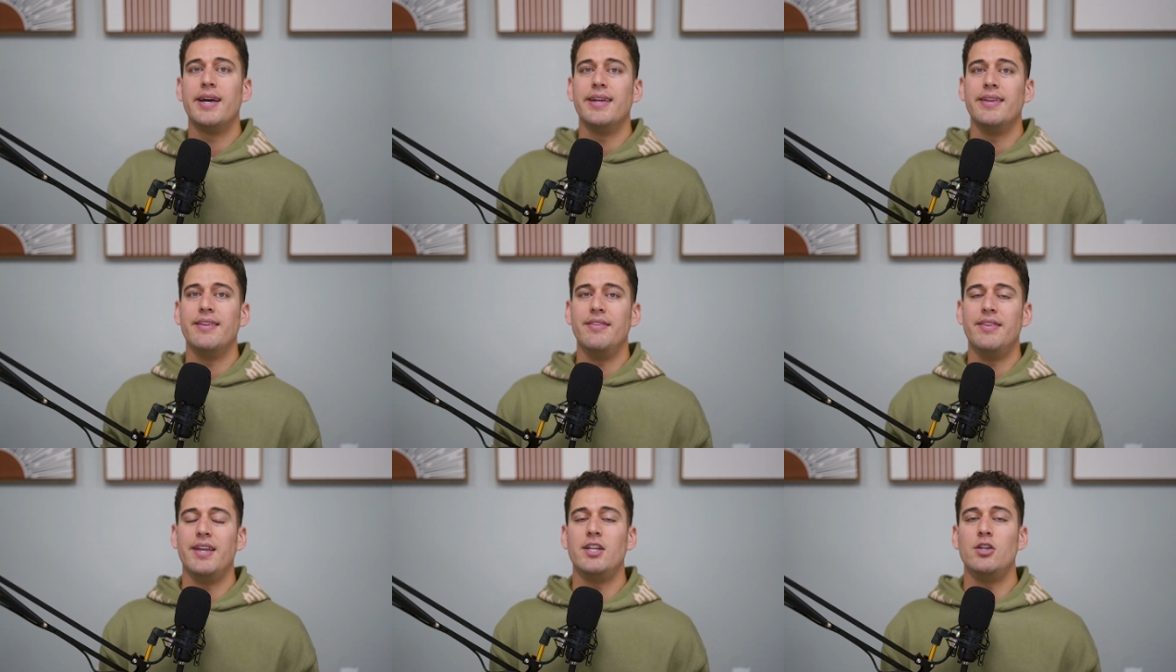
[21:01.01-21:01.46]

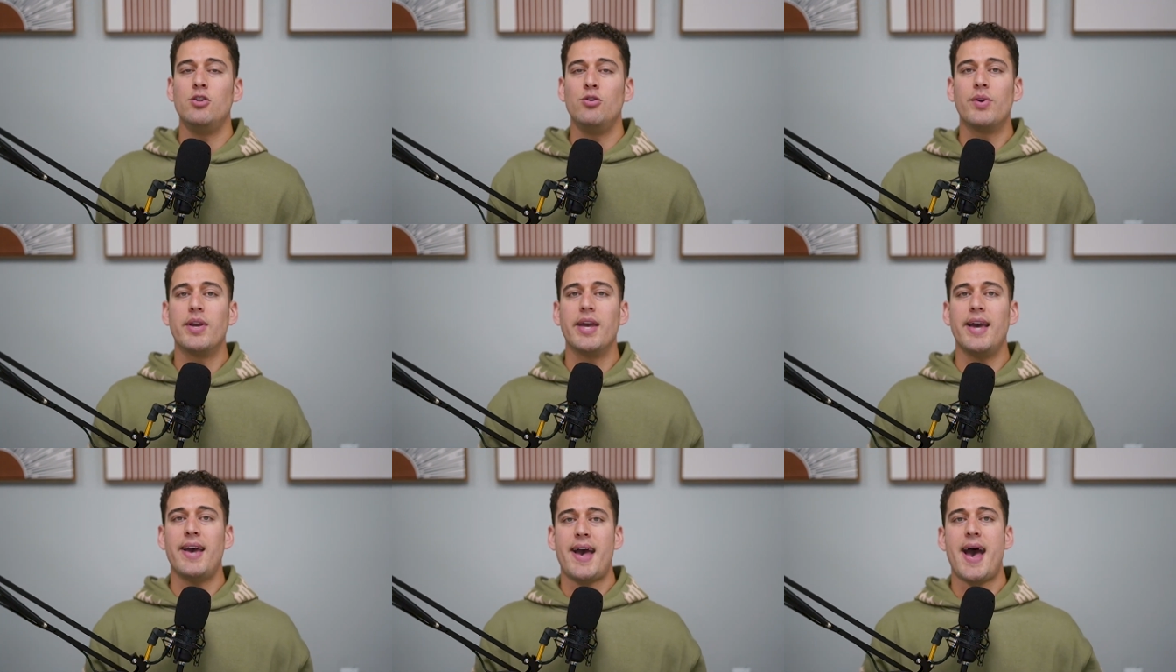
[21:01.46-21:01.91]
then you
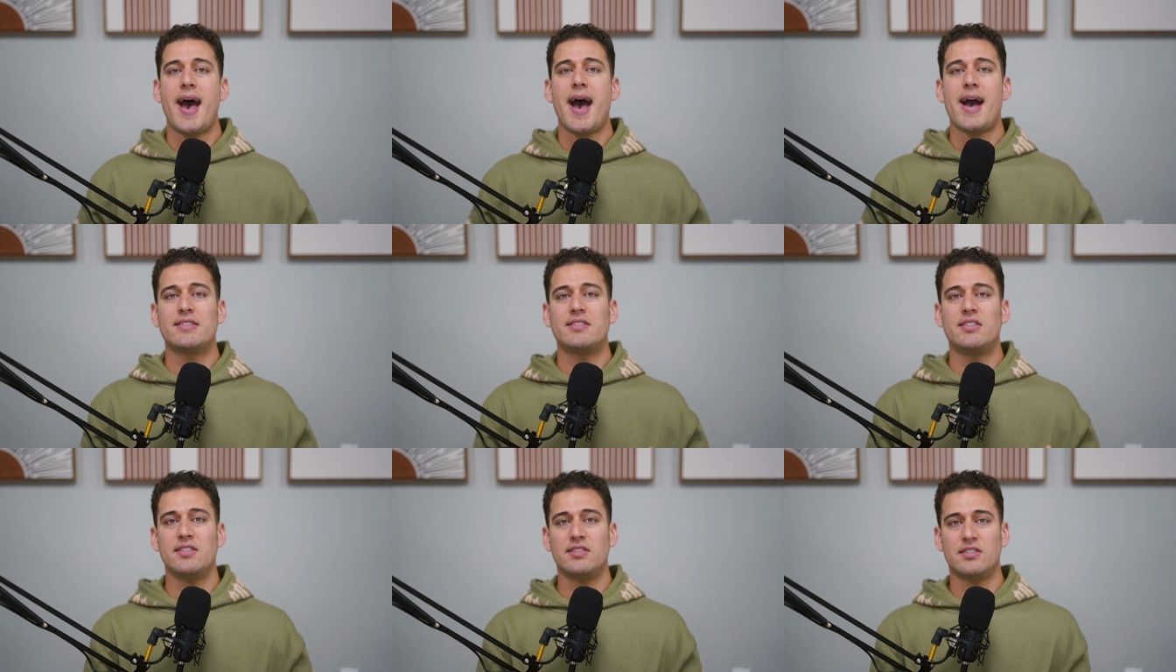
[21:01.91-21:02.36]
get
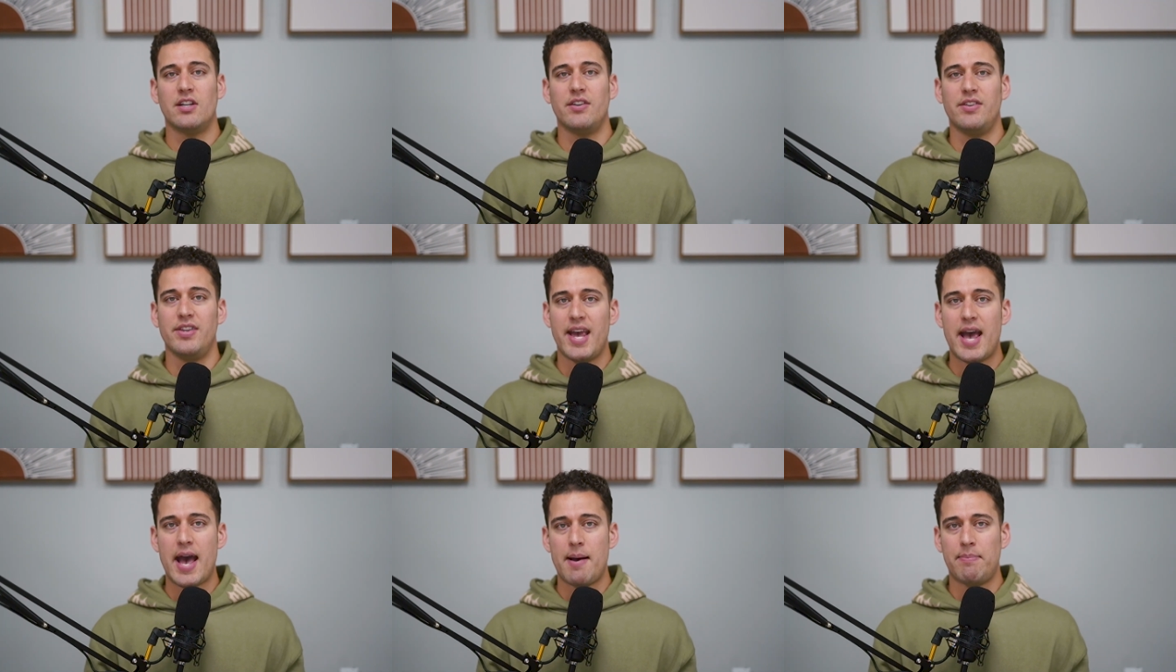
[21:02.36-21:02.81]
access to
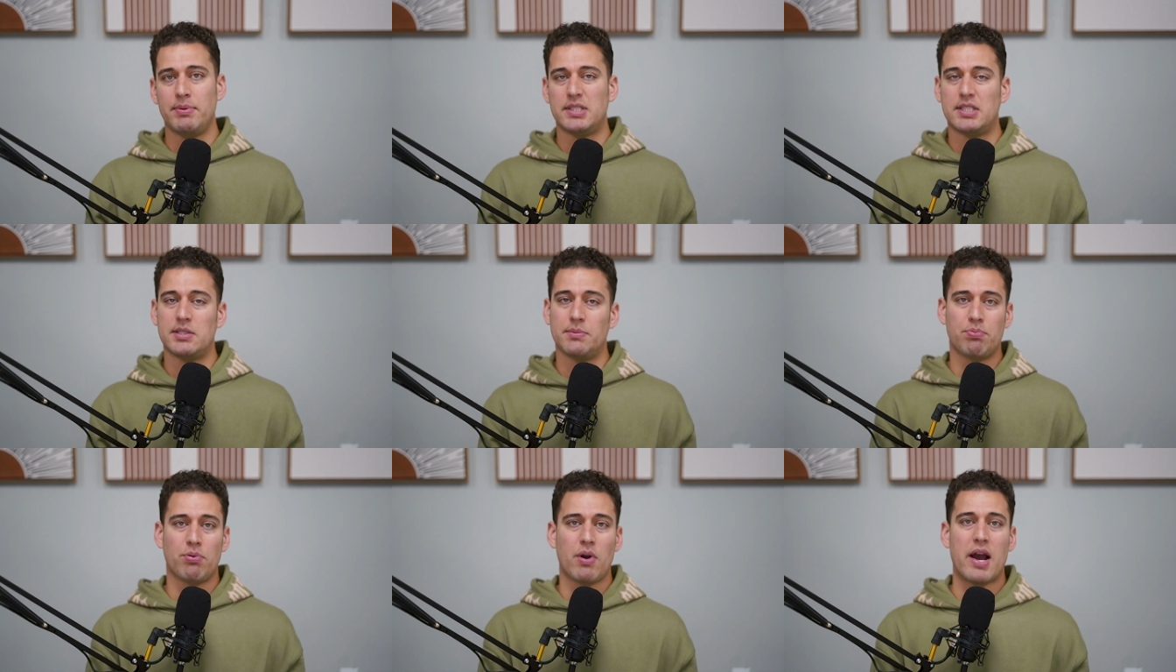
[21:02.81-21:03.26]
the app. It's
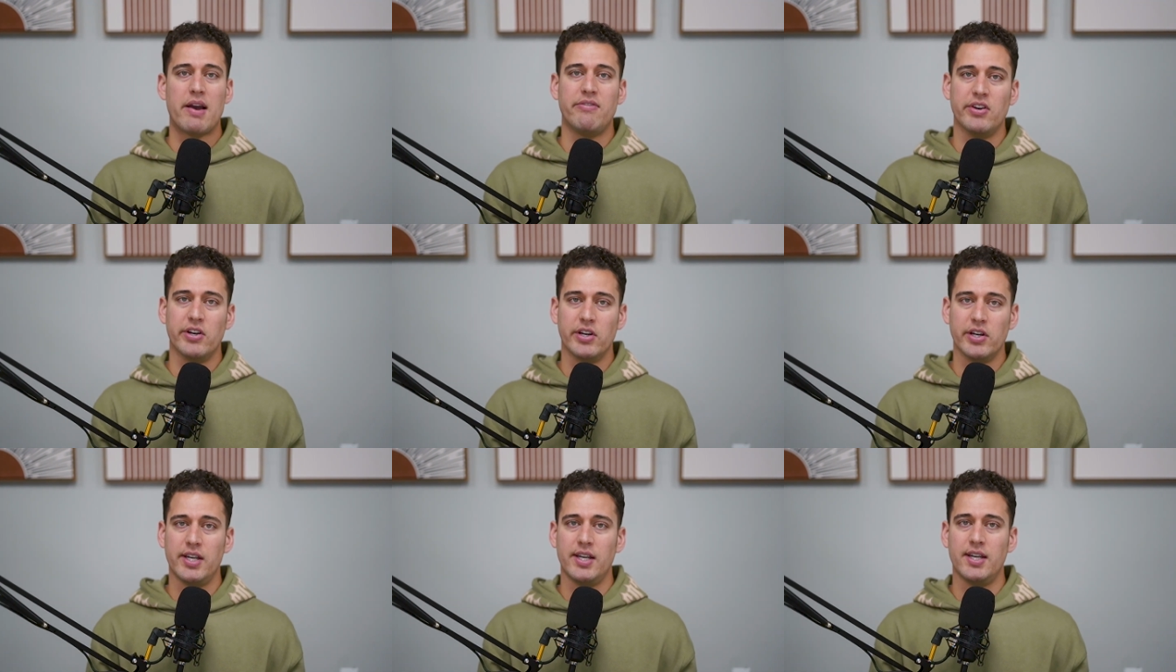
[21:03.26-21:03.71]
a
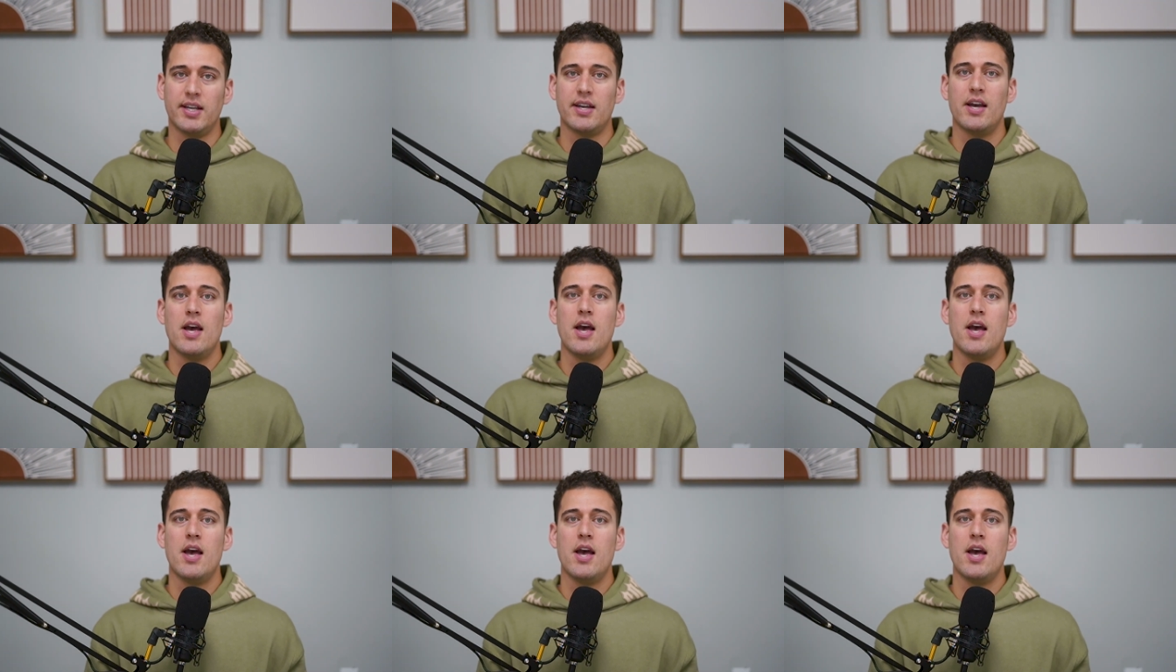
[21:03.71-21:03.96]
private link,